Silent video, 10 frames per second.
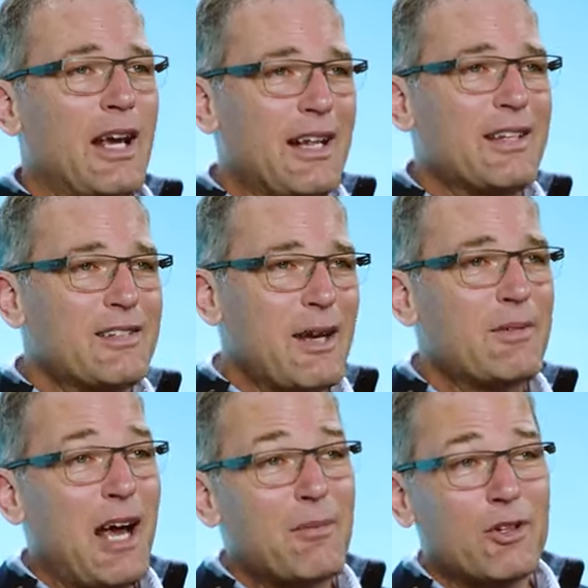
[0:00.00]
And at the same
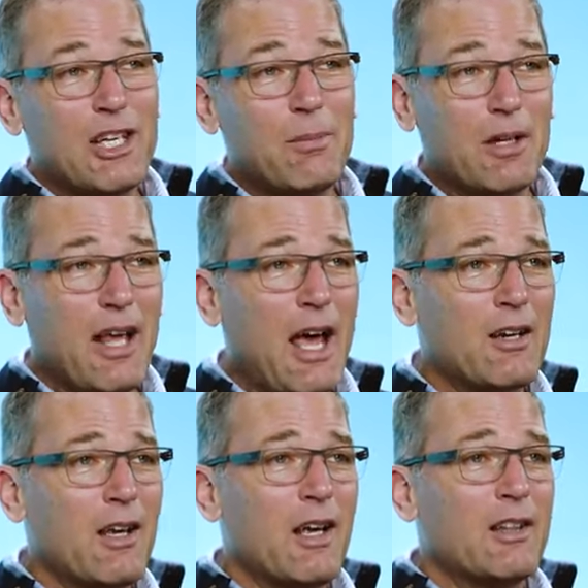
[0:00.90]
time they're keeping
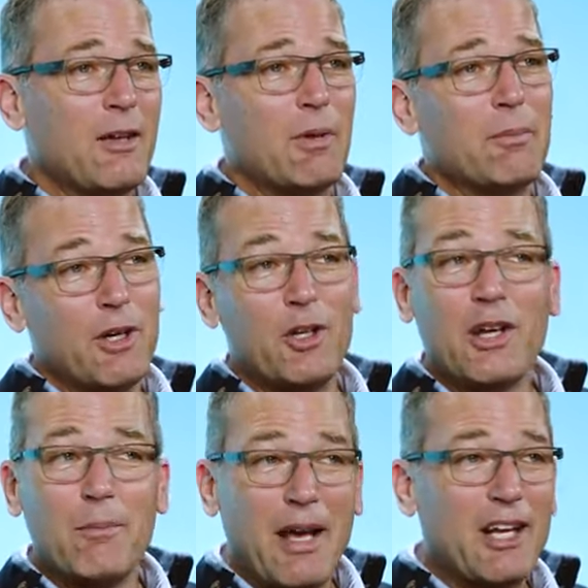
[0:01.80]
that, they've been
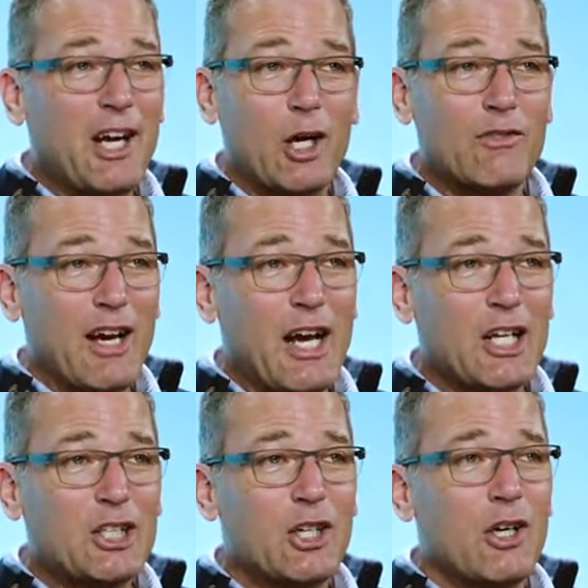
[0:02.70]
building Medicare
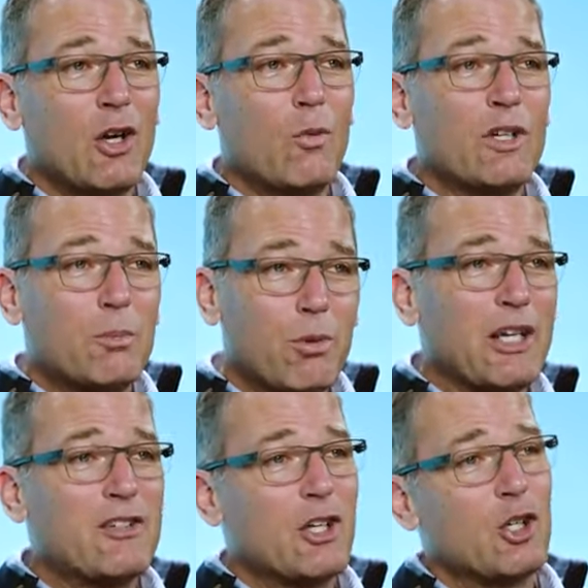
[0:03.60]
Advantage, which
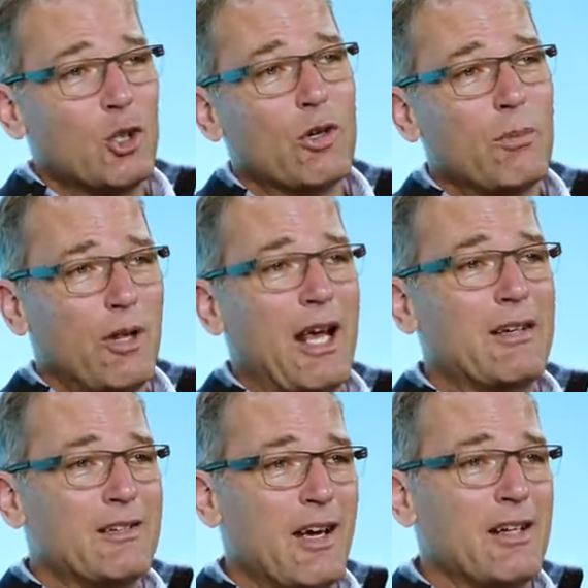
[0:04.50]
brings in newer plan
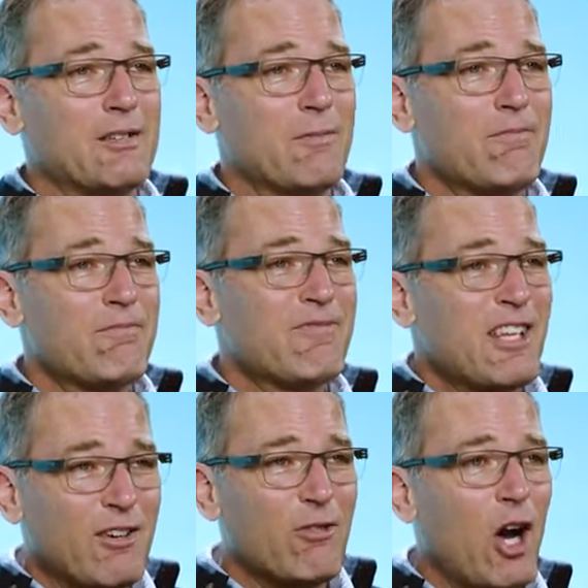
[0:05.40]
designs,
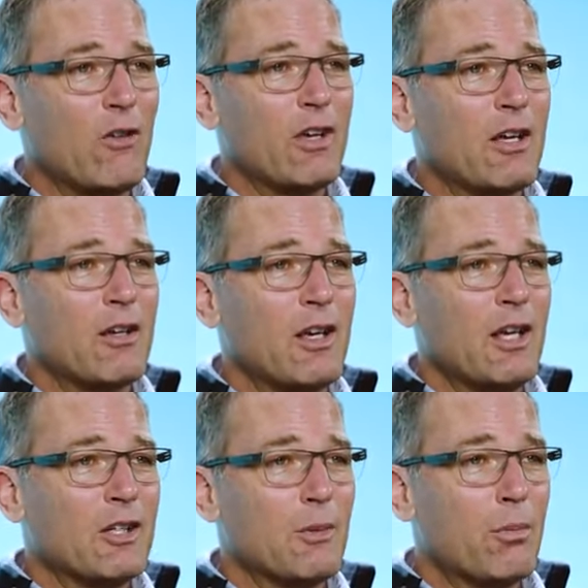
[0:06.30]
evolving
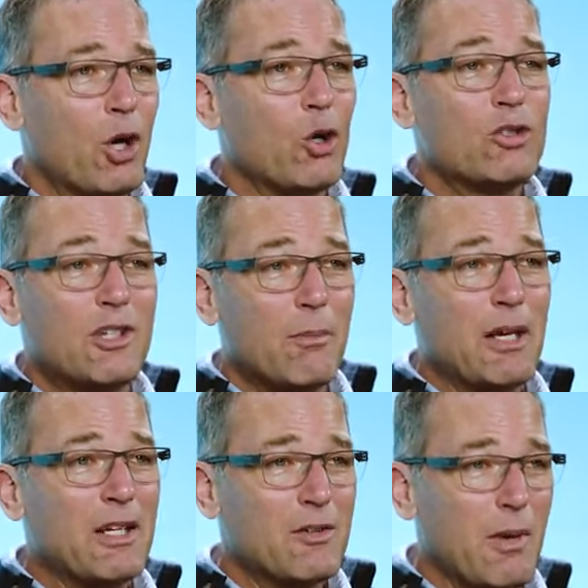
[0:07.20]
its approach to
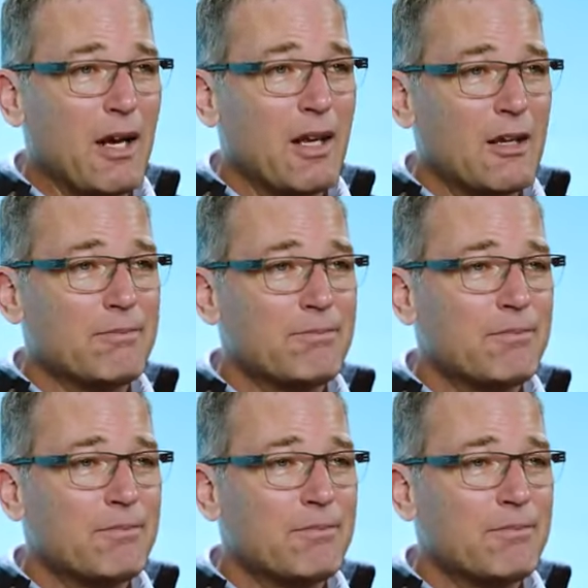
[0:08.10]
meet its mandate.